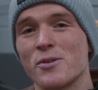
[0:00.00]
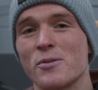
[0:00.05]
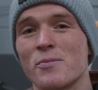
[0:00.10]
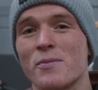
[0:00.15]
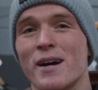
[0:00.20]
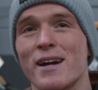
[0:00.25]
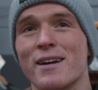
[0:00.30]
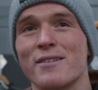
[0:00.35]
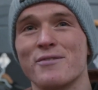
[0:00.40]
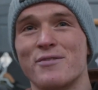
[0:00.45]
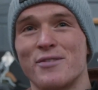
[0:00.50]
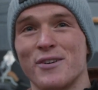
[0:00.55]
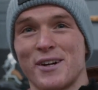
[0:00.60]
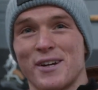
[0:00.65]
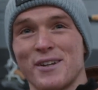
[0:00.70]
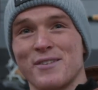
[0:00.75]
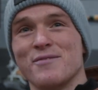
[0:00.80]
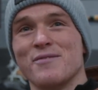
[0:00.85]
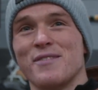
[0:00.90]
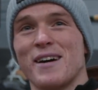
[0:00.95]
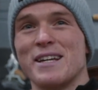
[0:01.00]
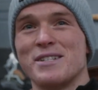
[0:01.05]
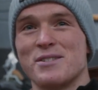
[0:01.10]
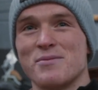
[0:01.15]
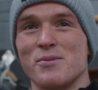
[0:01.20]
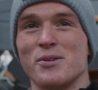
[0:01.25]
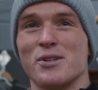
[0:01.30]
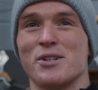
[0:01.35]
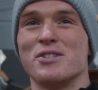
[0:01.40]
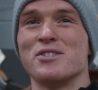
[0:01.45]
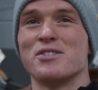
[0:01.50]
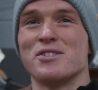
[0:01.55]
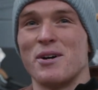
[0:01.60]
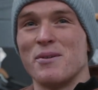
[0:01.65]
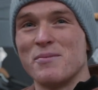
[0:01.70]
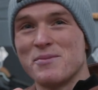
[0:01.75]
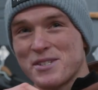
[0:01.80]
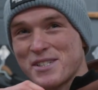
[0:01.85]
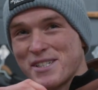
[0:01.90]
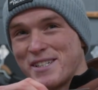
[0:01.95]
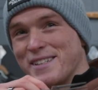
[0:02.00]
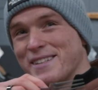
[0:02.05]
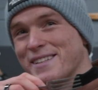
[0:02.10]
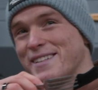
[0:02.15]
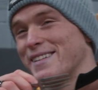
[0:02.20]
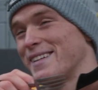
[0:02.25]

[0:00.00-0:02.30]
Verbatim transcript: about my fucking vegetable consumption.